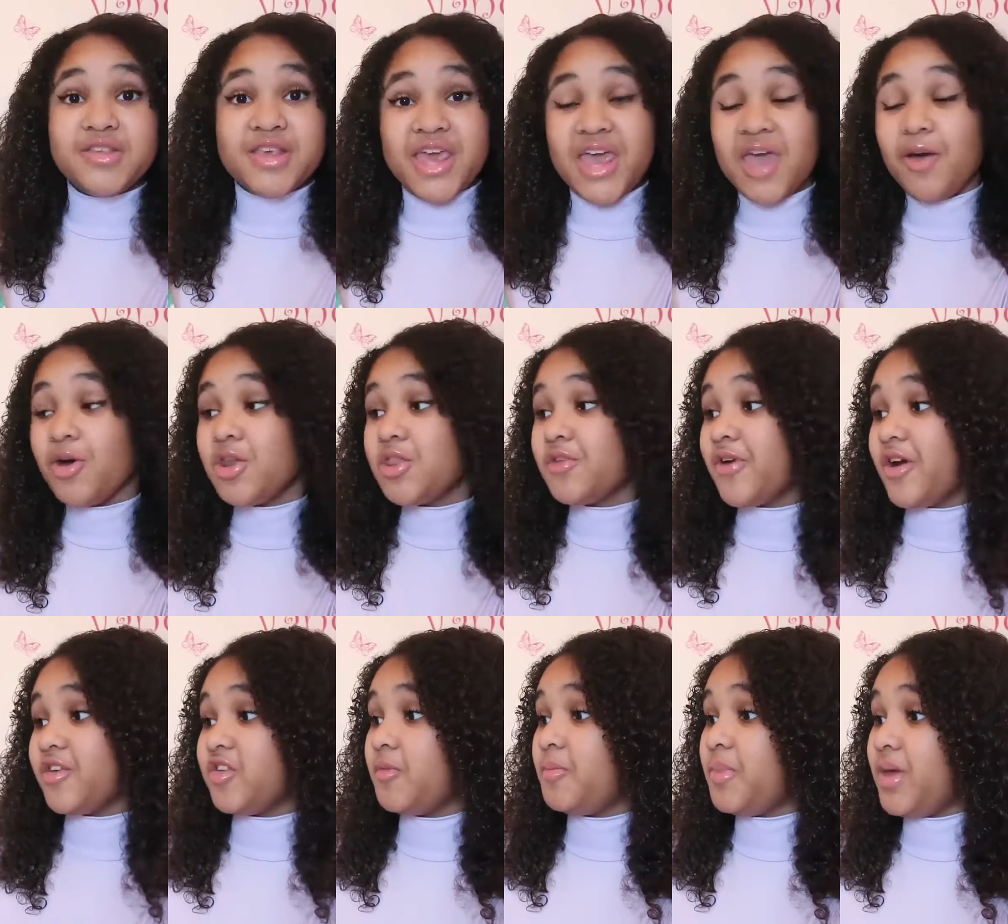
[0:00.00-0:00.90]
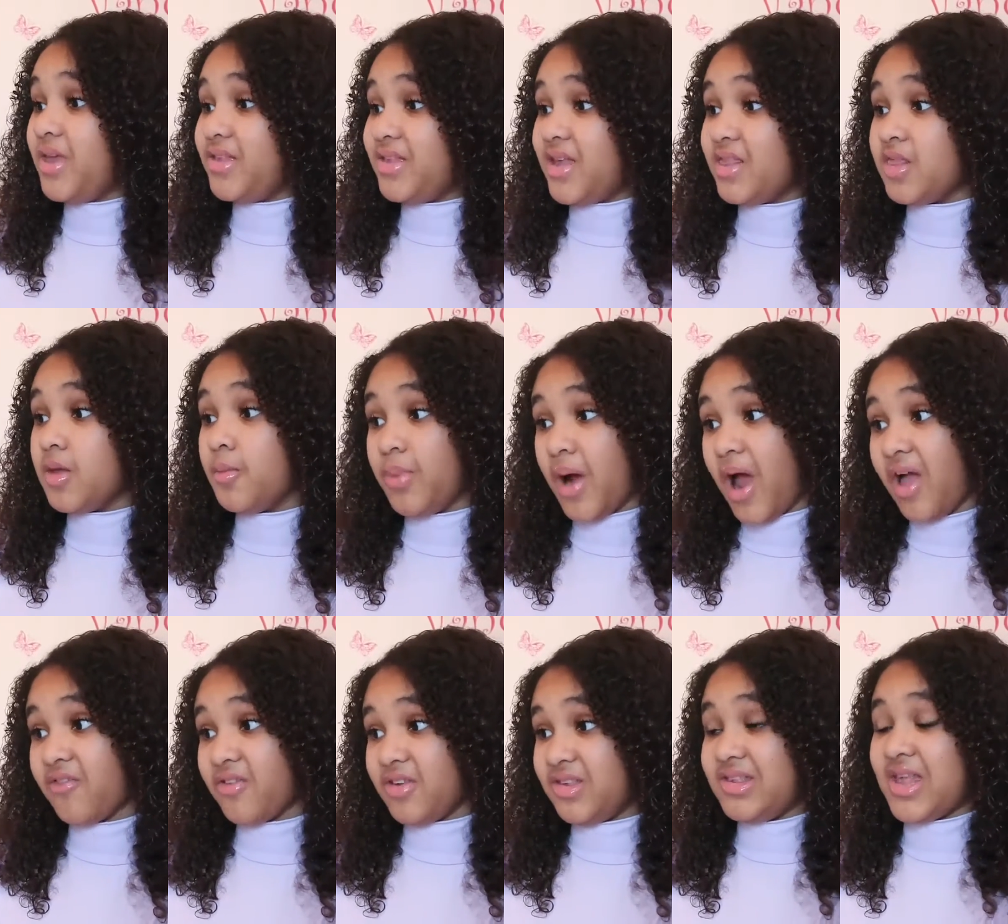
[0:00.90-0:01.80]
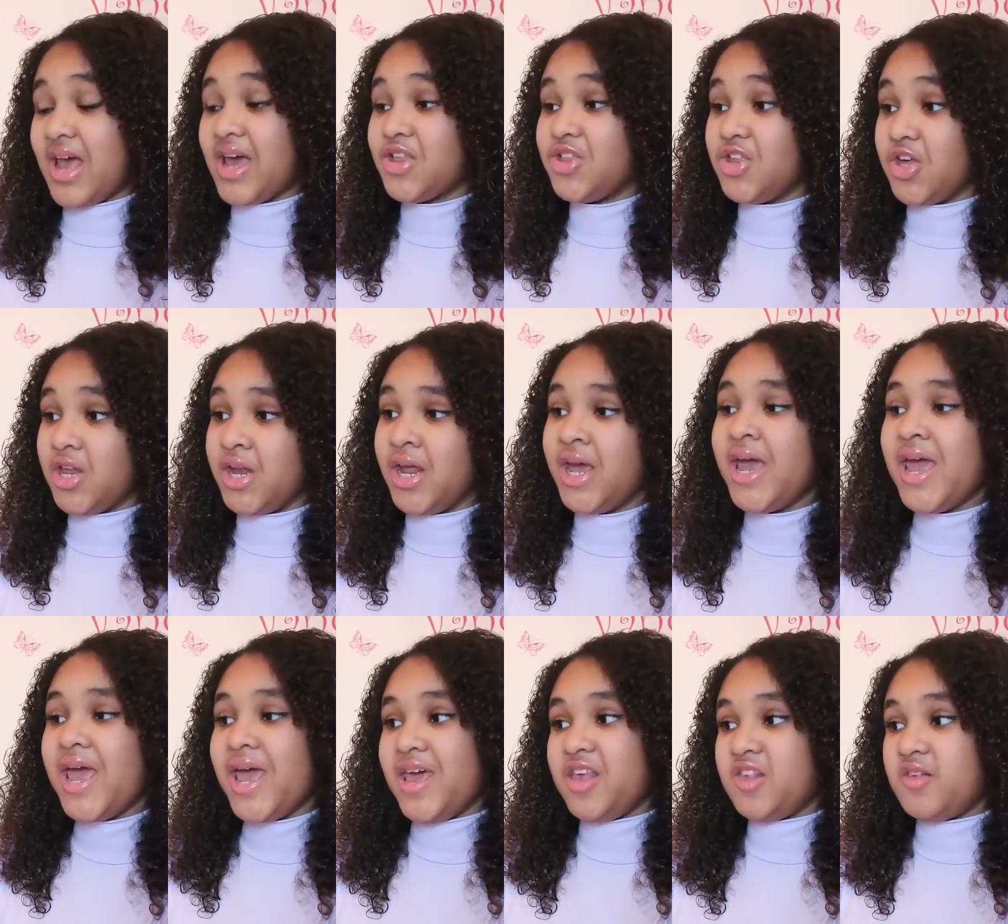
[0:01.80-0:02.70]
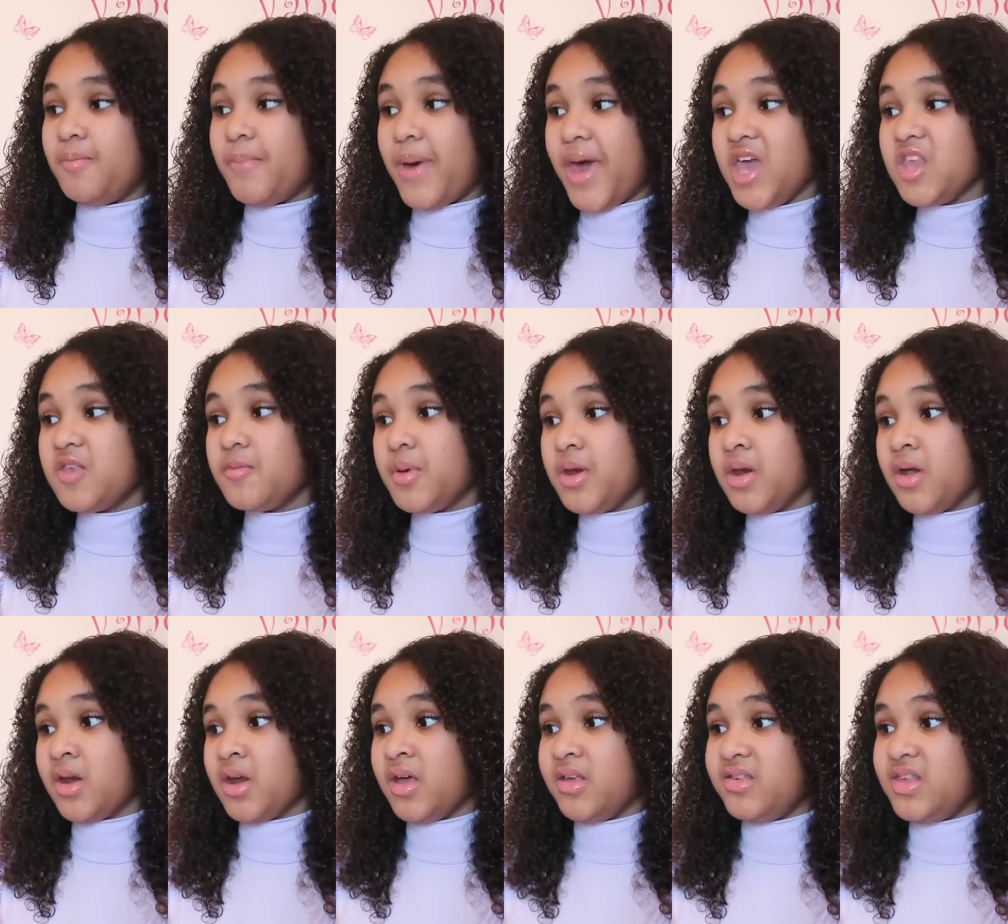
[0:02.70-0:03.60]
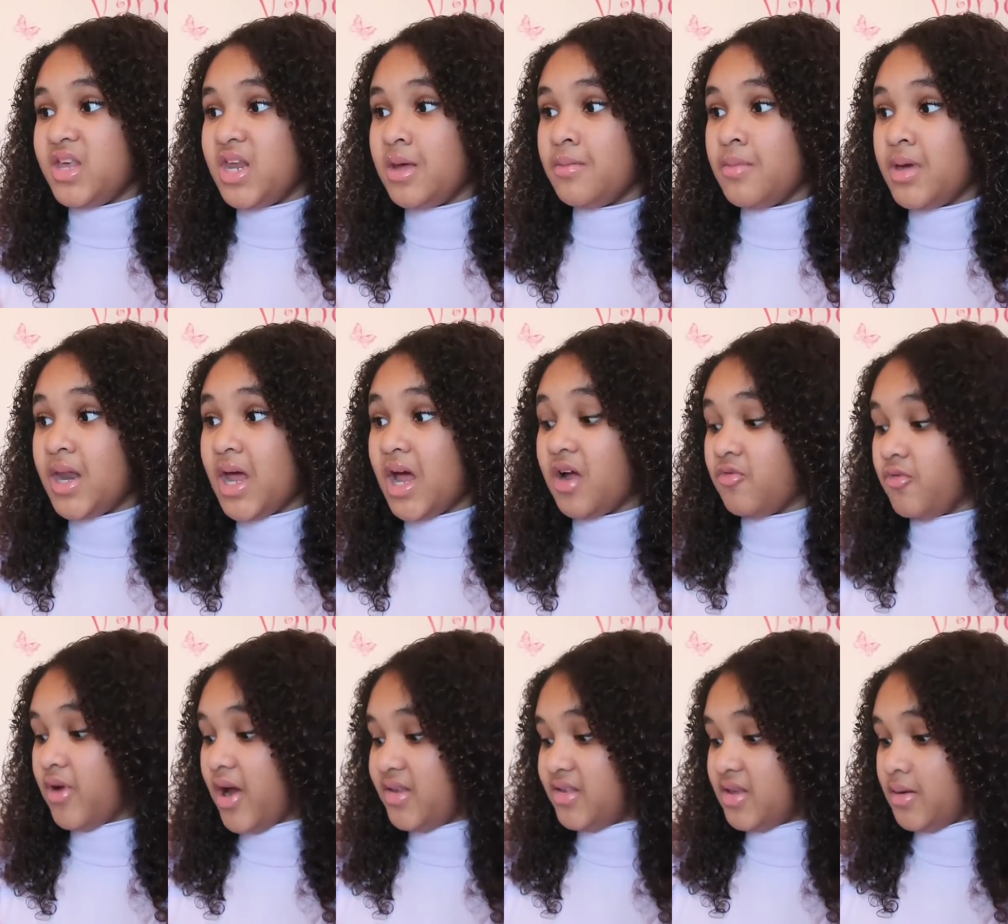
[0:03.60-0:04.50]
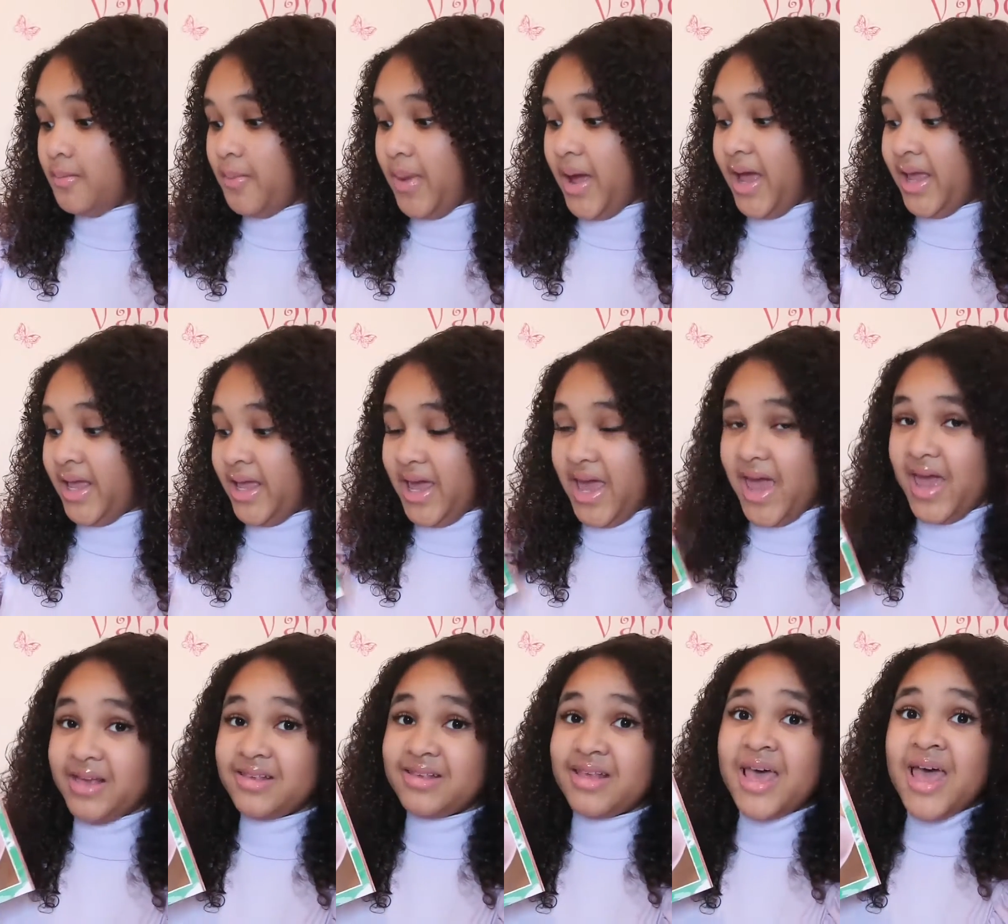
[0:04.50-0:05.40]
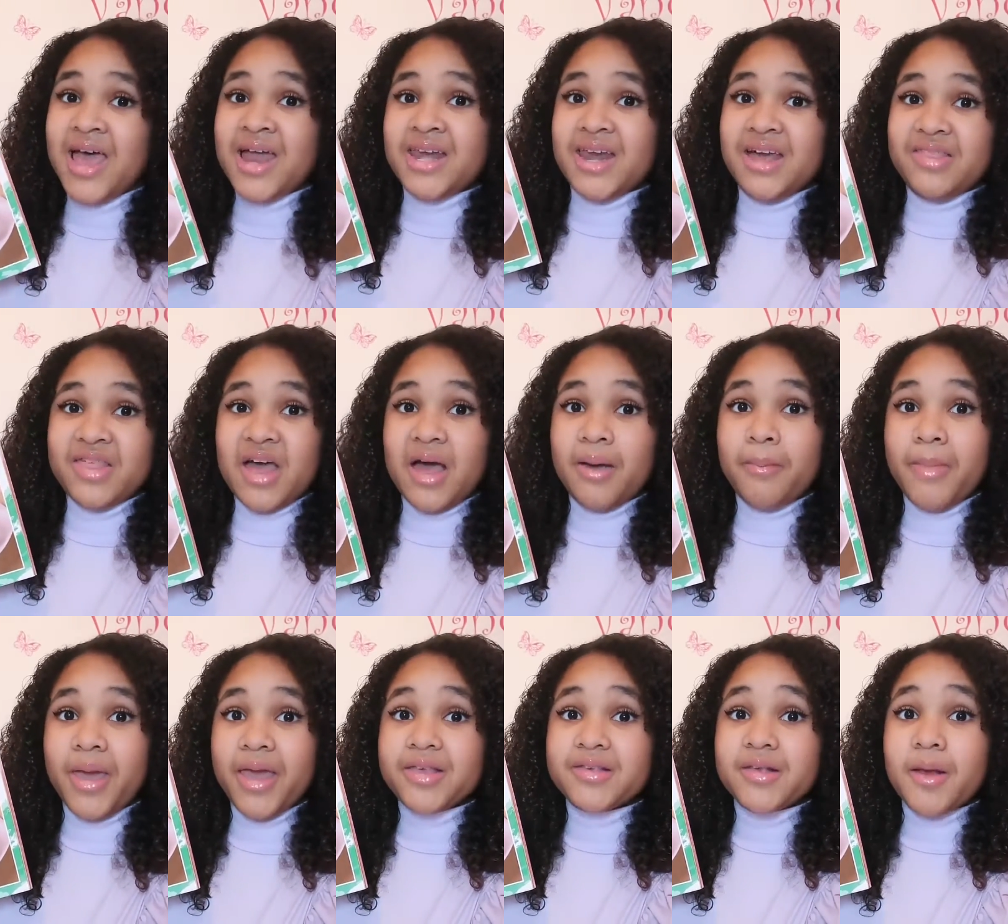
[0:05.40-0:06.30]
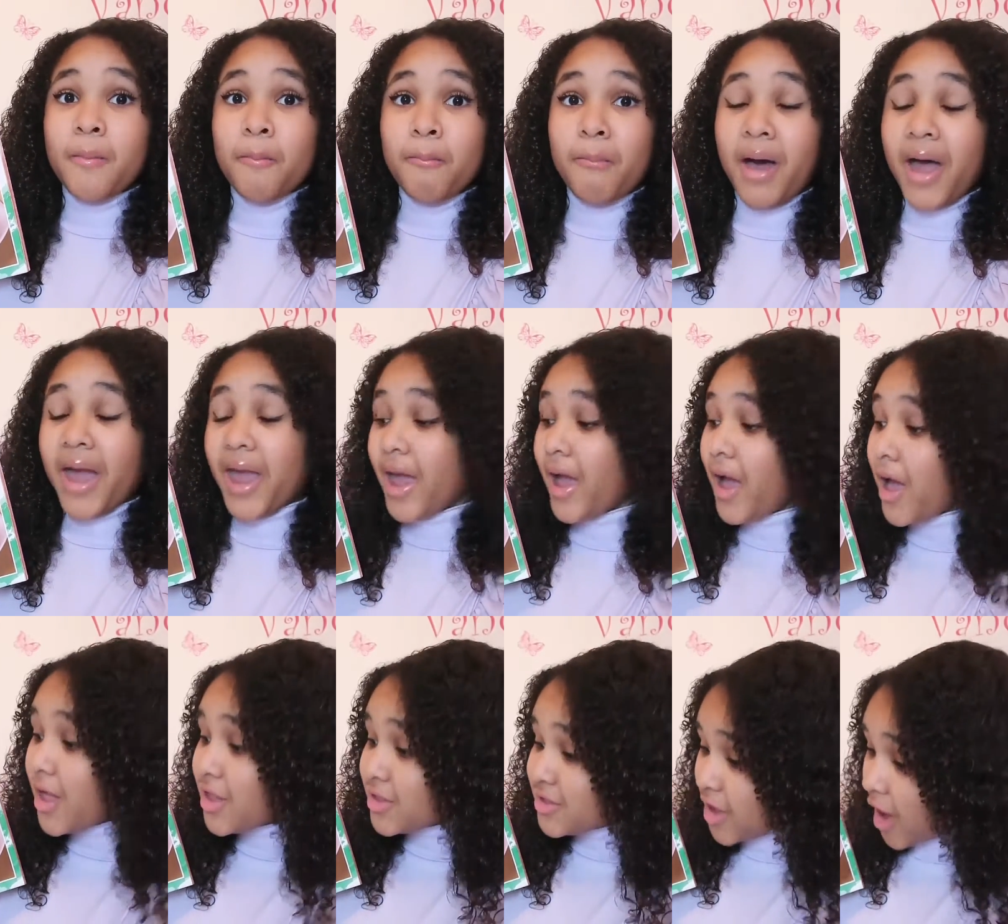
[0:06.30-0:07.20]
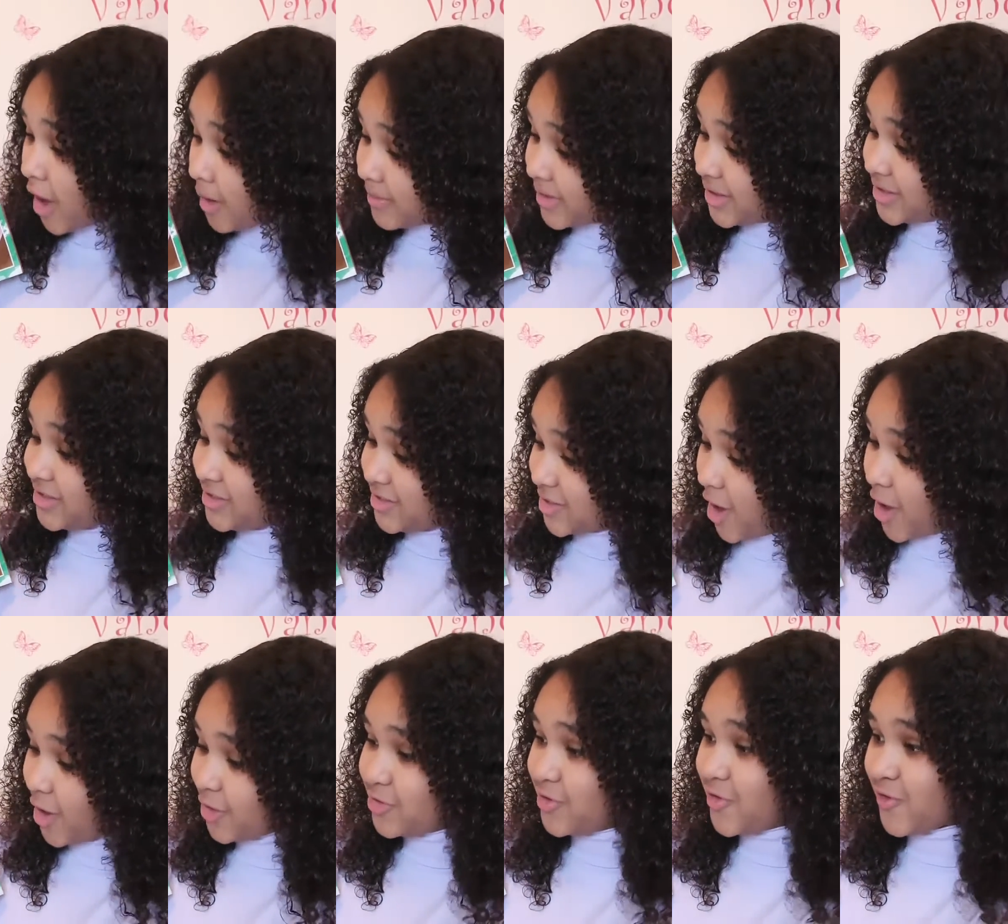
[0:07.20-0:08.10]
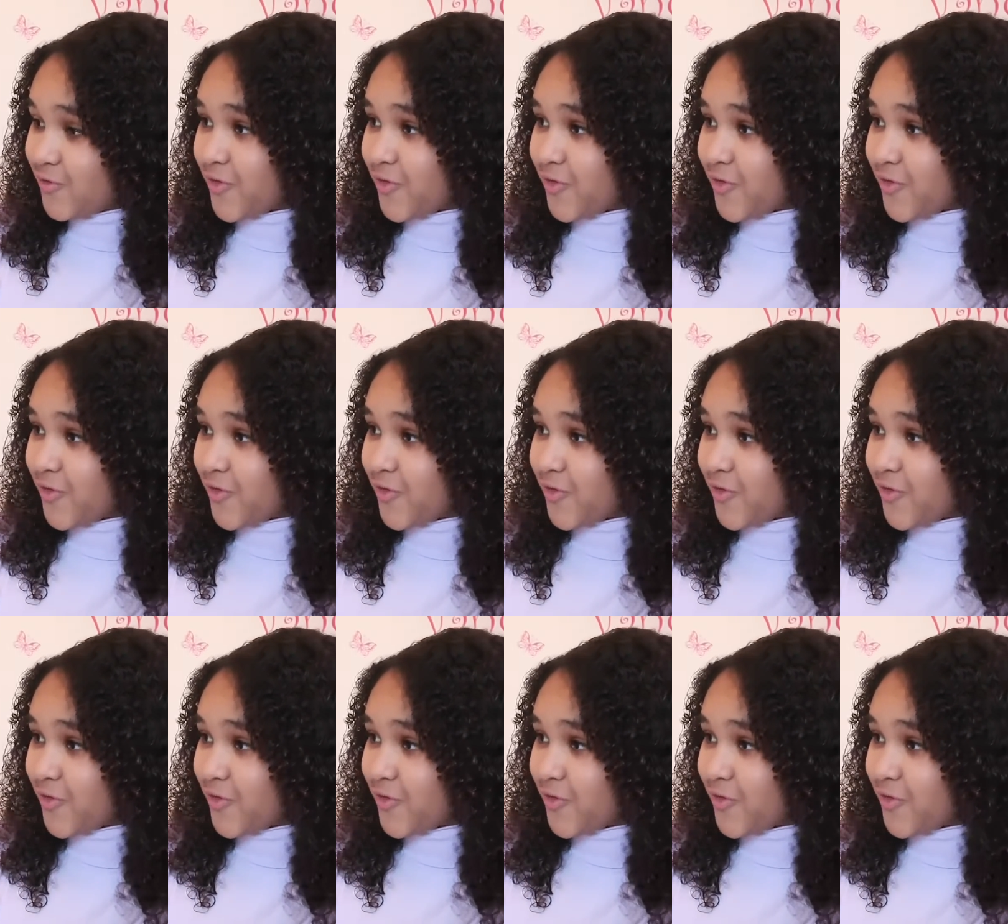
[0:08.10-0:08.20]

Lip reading: So here one of the recipes in the breakfast section is baked banana, cinnamon and raisin pancakes. Now that makes my tummy start to